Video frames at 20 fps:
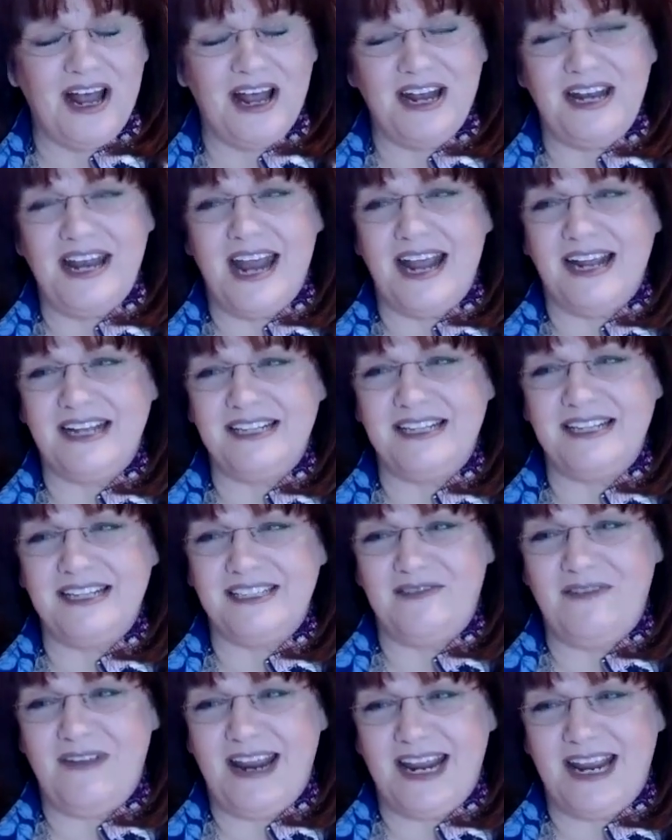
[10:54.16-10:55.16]
Next
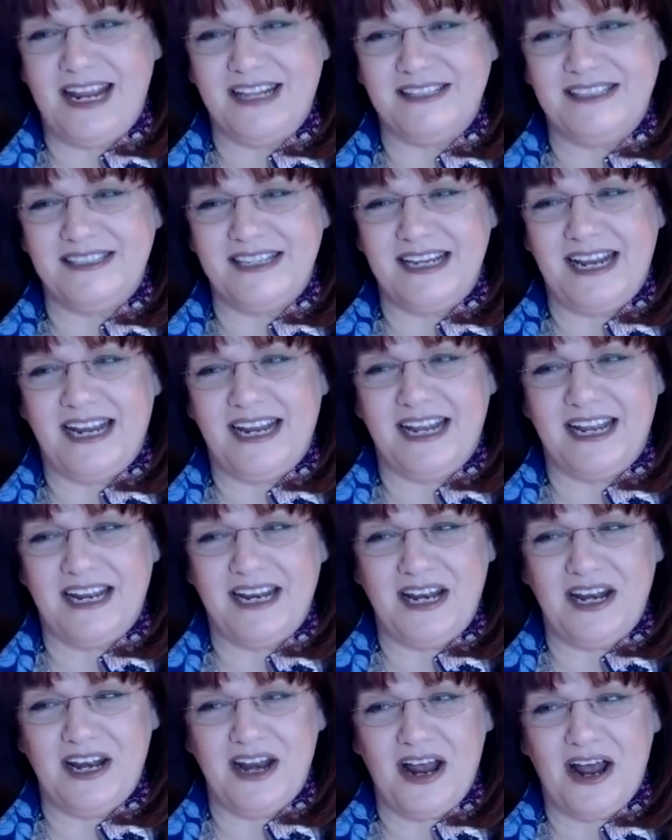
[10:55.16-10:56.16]
Advance
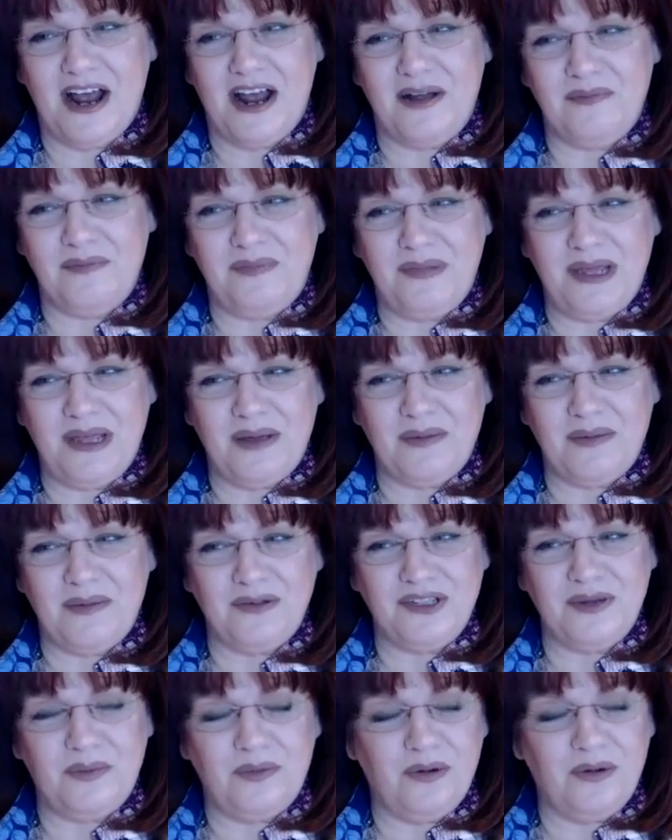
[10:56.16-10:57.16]
and be
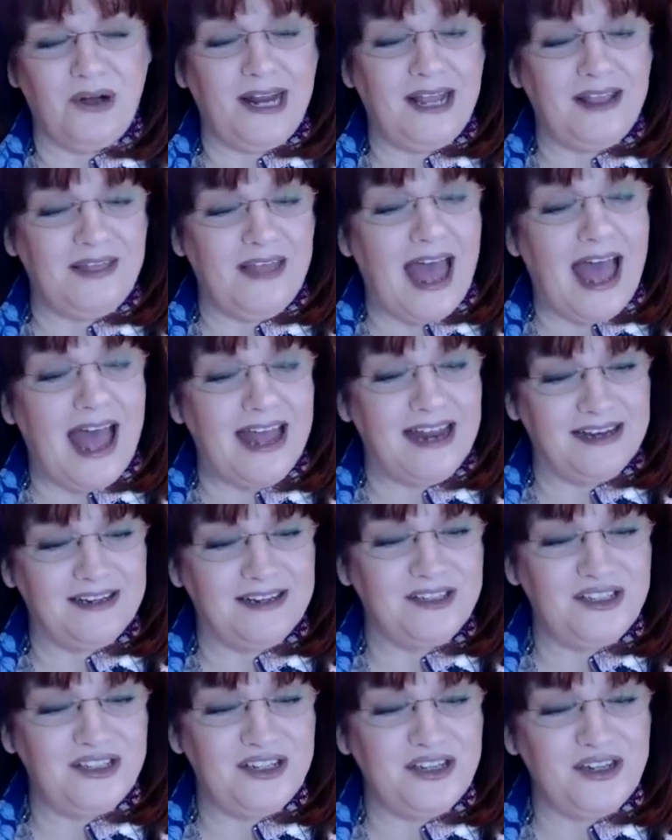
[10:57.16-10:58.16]
able to bring that
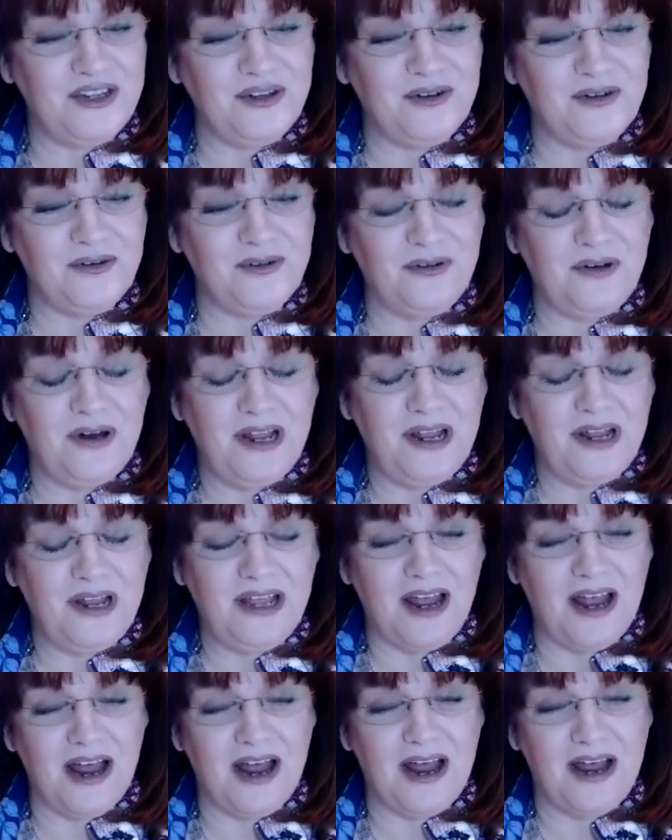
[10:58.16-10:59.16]
to
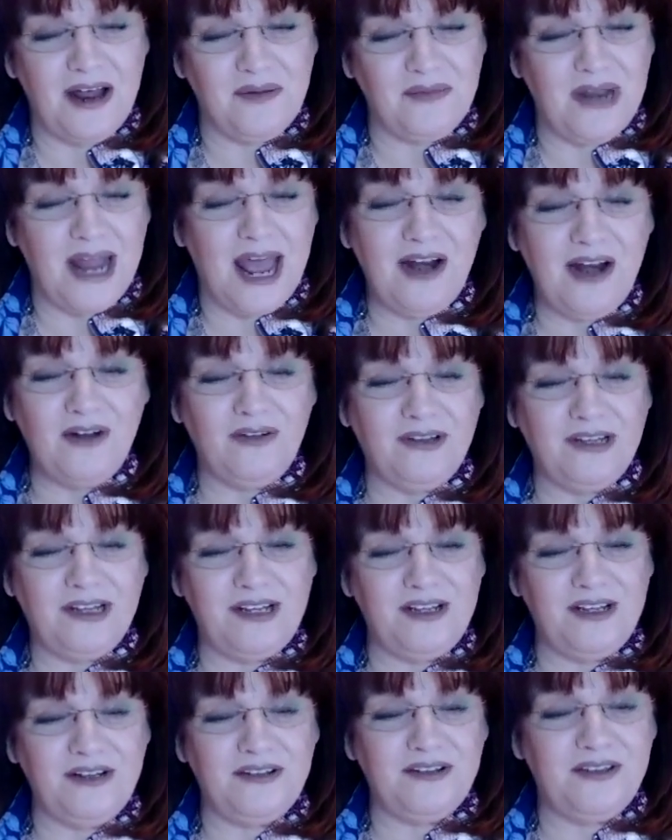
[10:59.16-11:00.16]
not
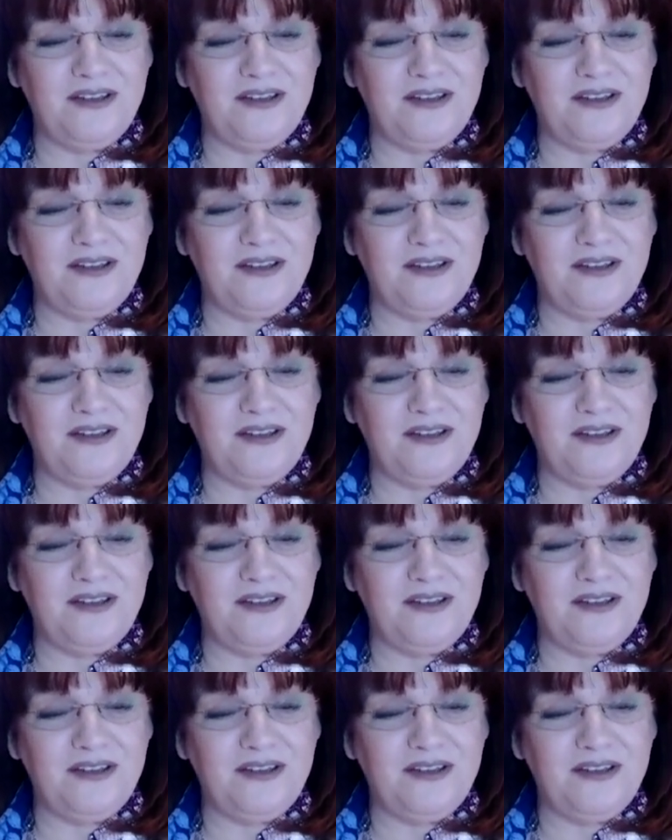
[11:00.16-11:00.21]
only